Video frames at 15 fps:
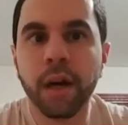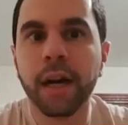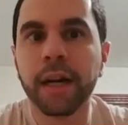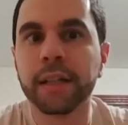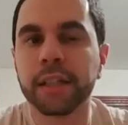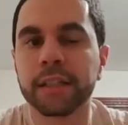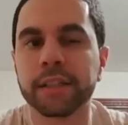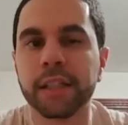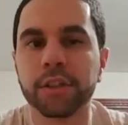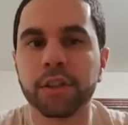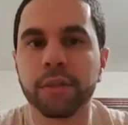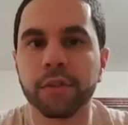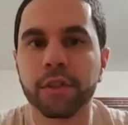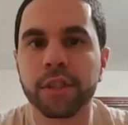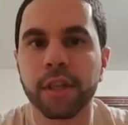an extension
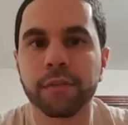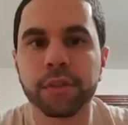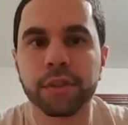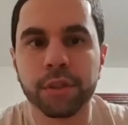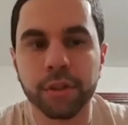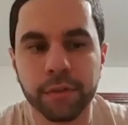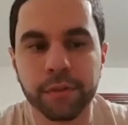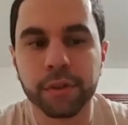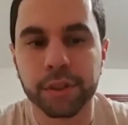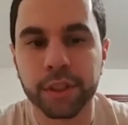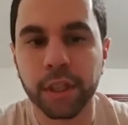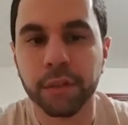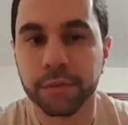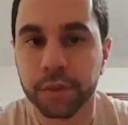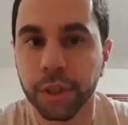of
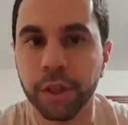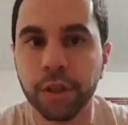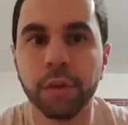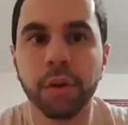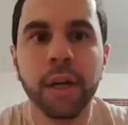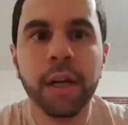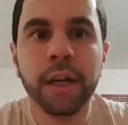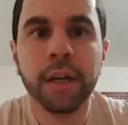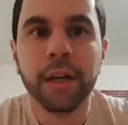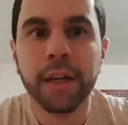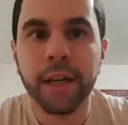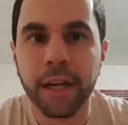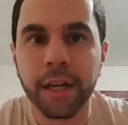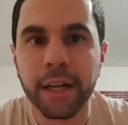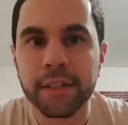yourself too,
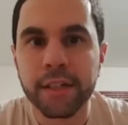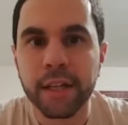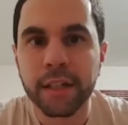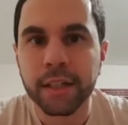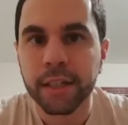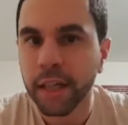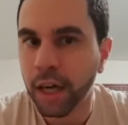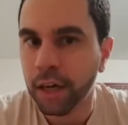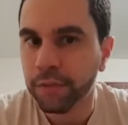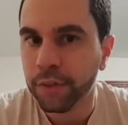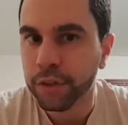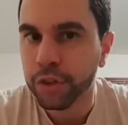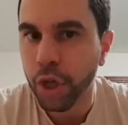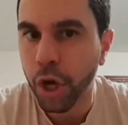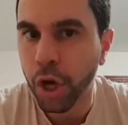an identity of
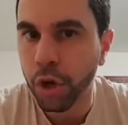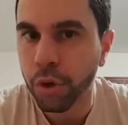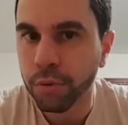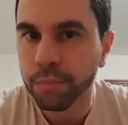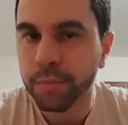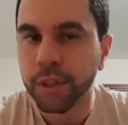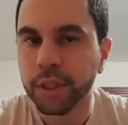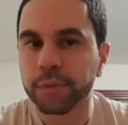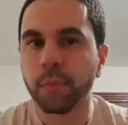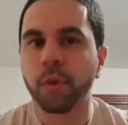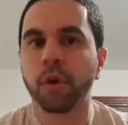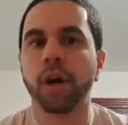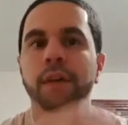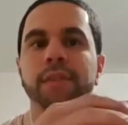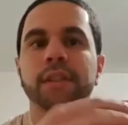its own. Because
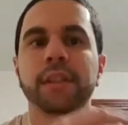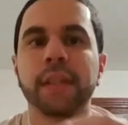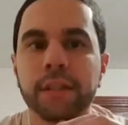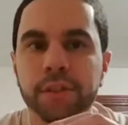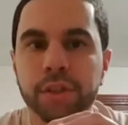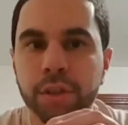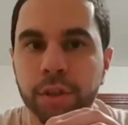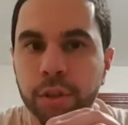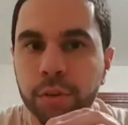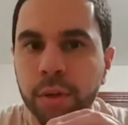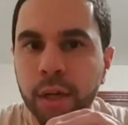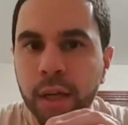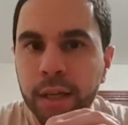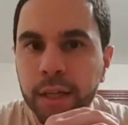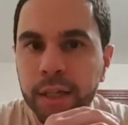more often than not too,
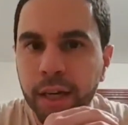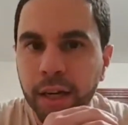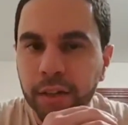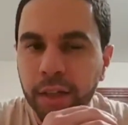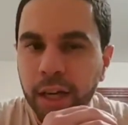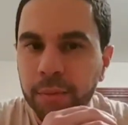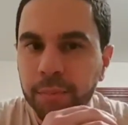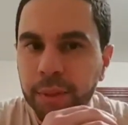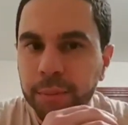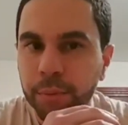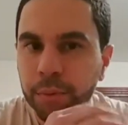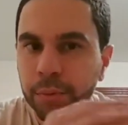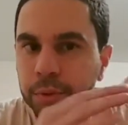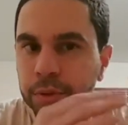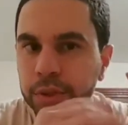a lot of
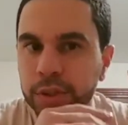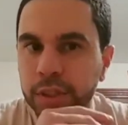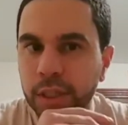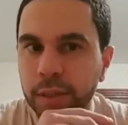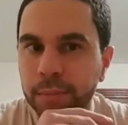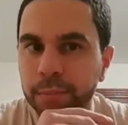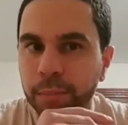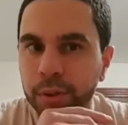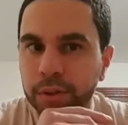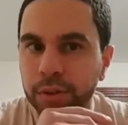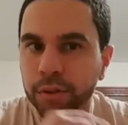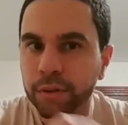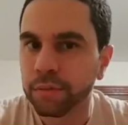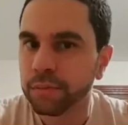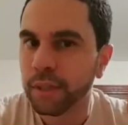people will just put
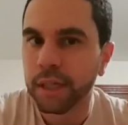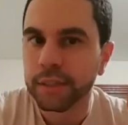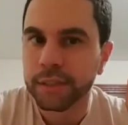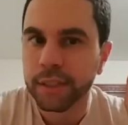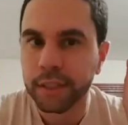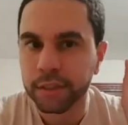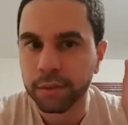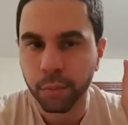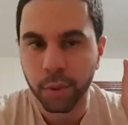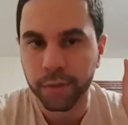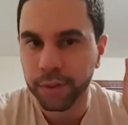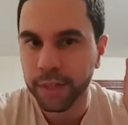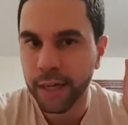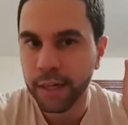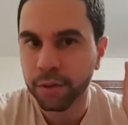their content into whatever
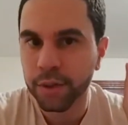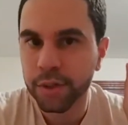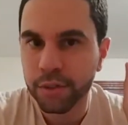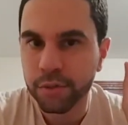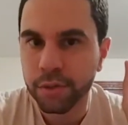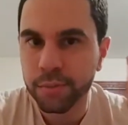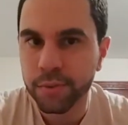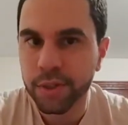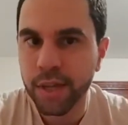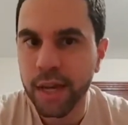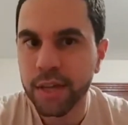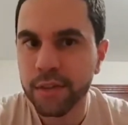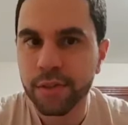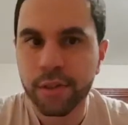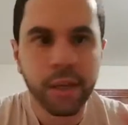categories YouTube
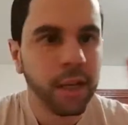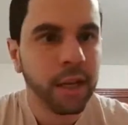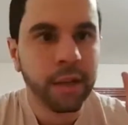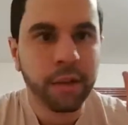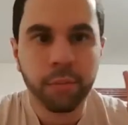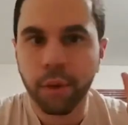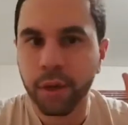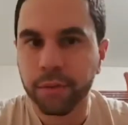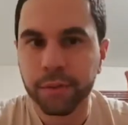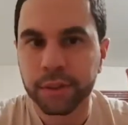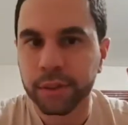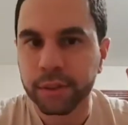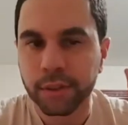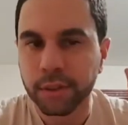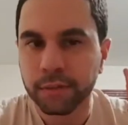says, whatever it's
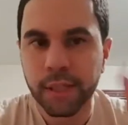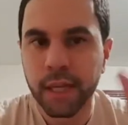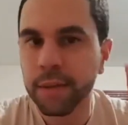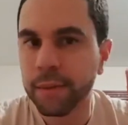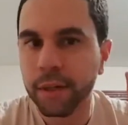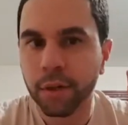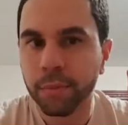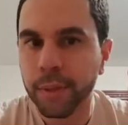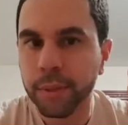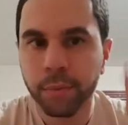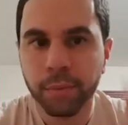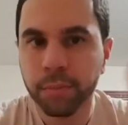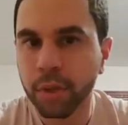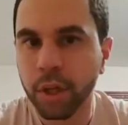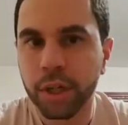just like gaming or people
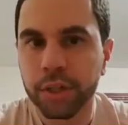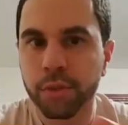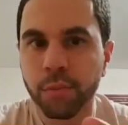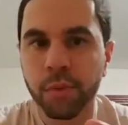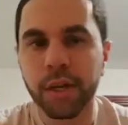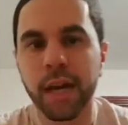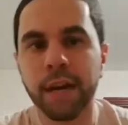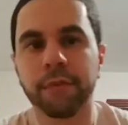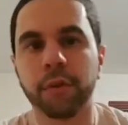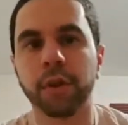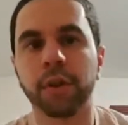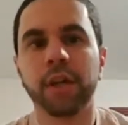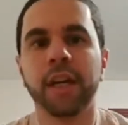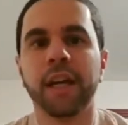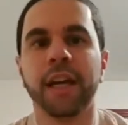in blogs or
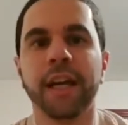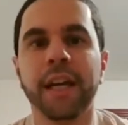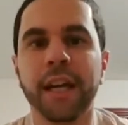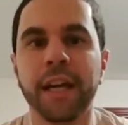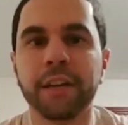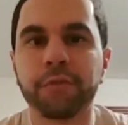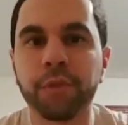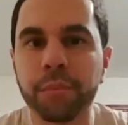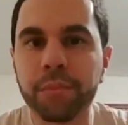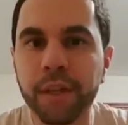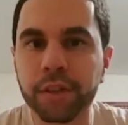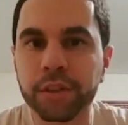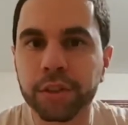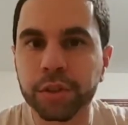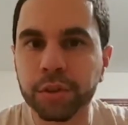whatever. And from
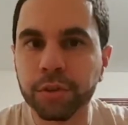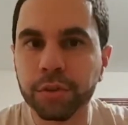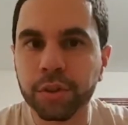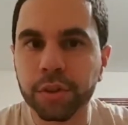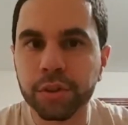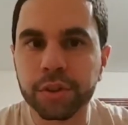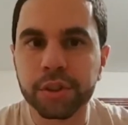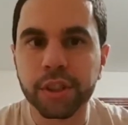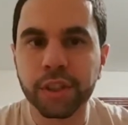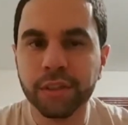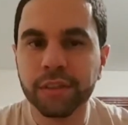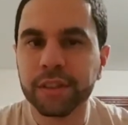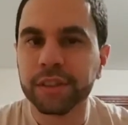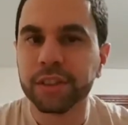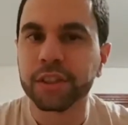there too, there's
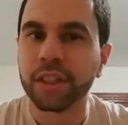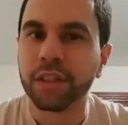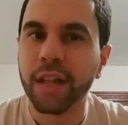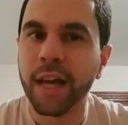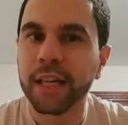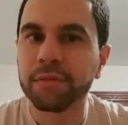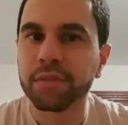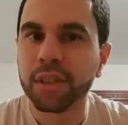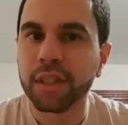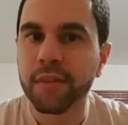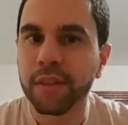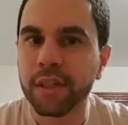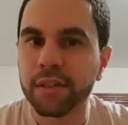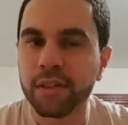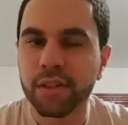just a lack of
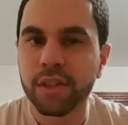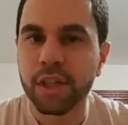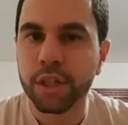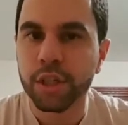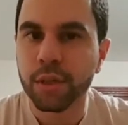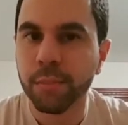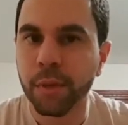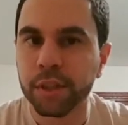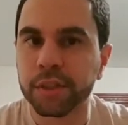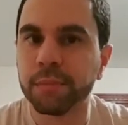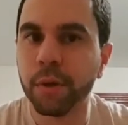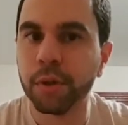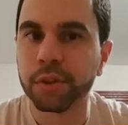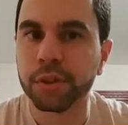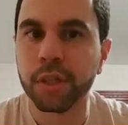significant distinction amongst
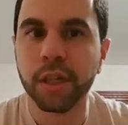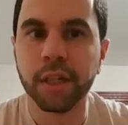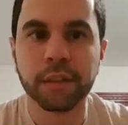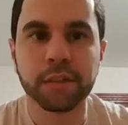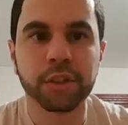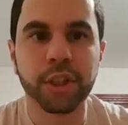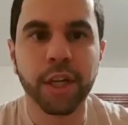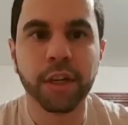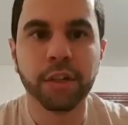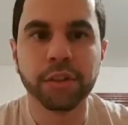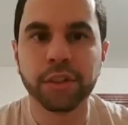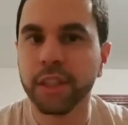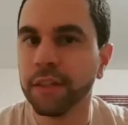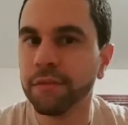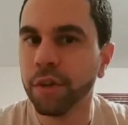most channels
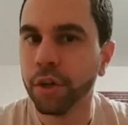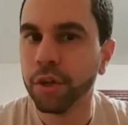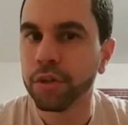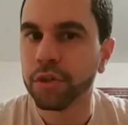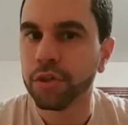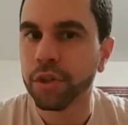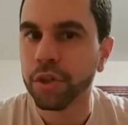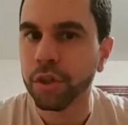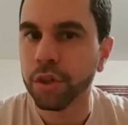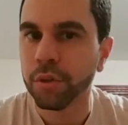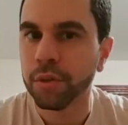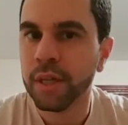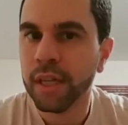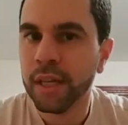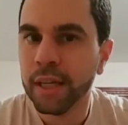that I've noticed too.
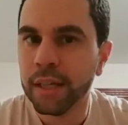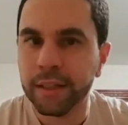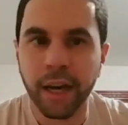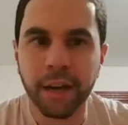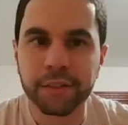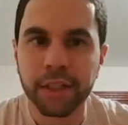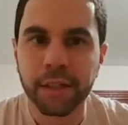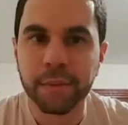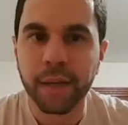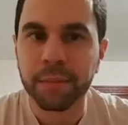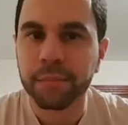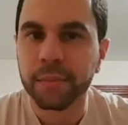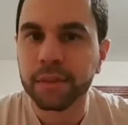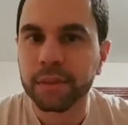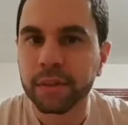Now, obviously, I'm
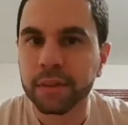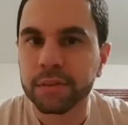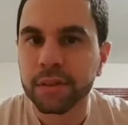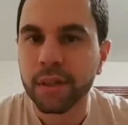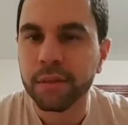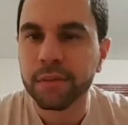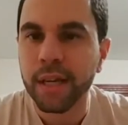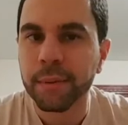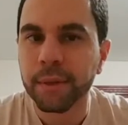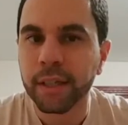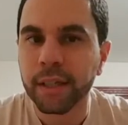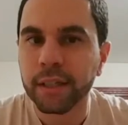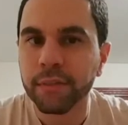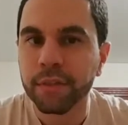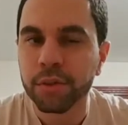not just naming
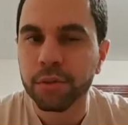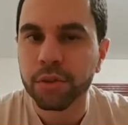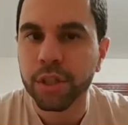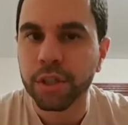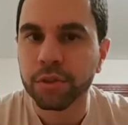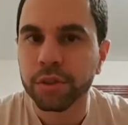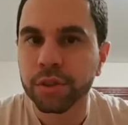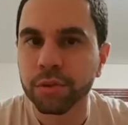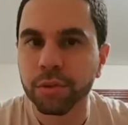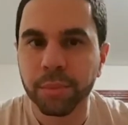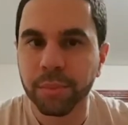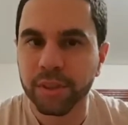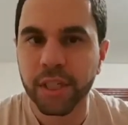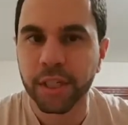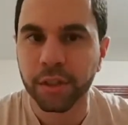individual channels, too, in
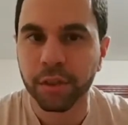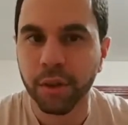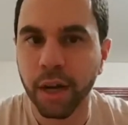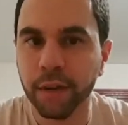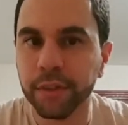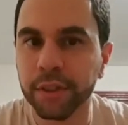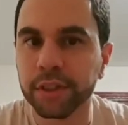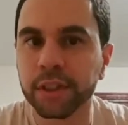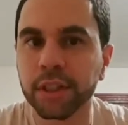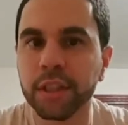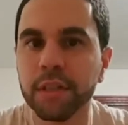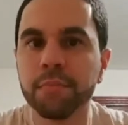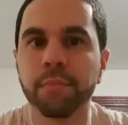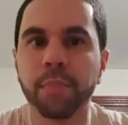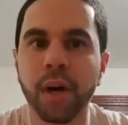particular,
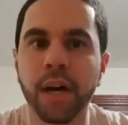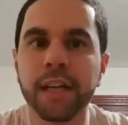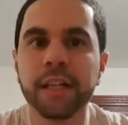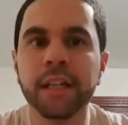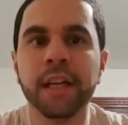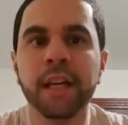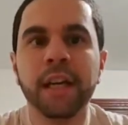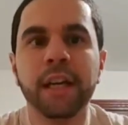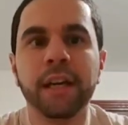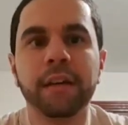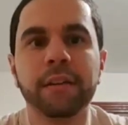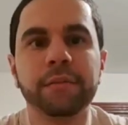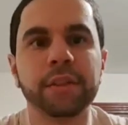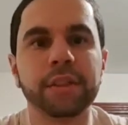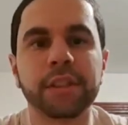obviously, but
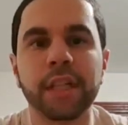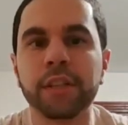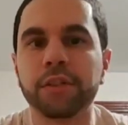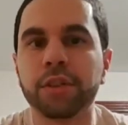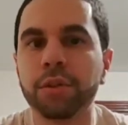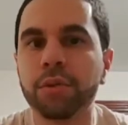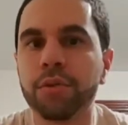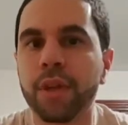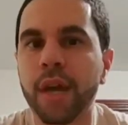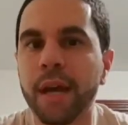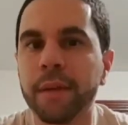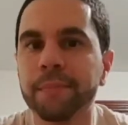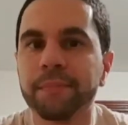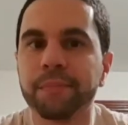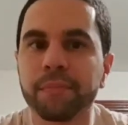to say, too,
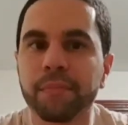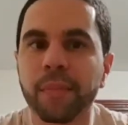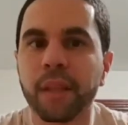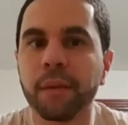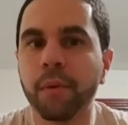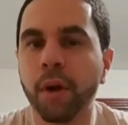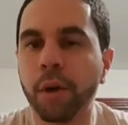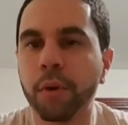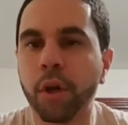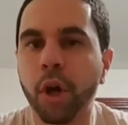that I would